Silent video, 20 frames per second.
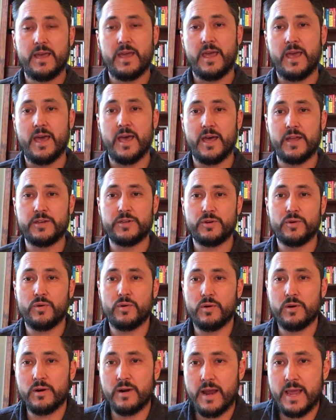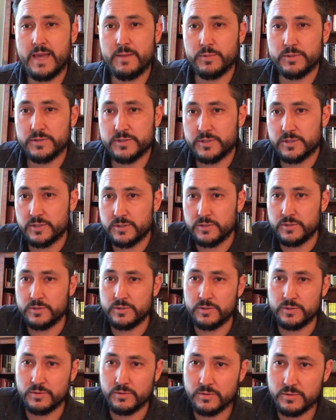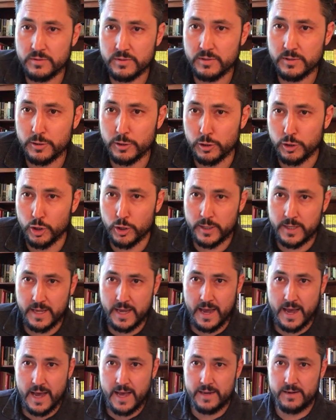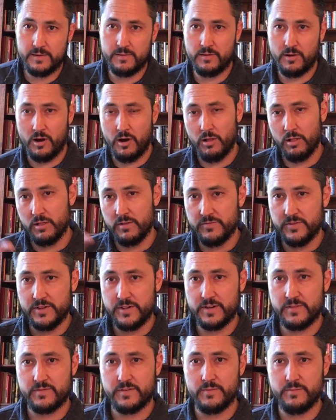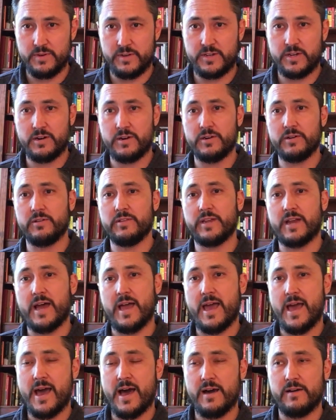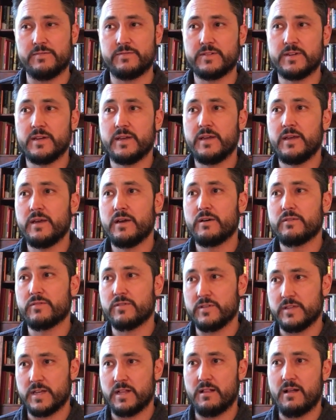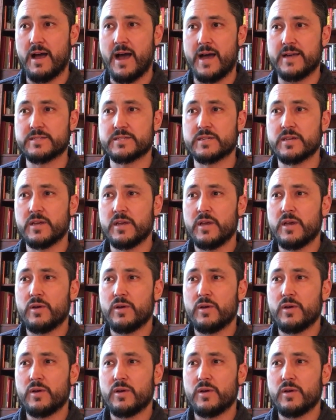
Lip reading: and you're able to look at all of the different material that I have for the class.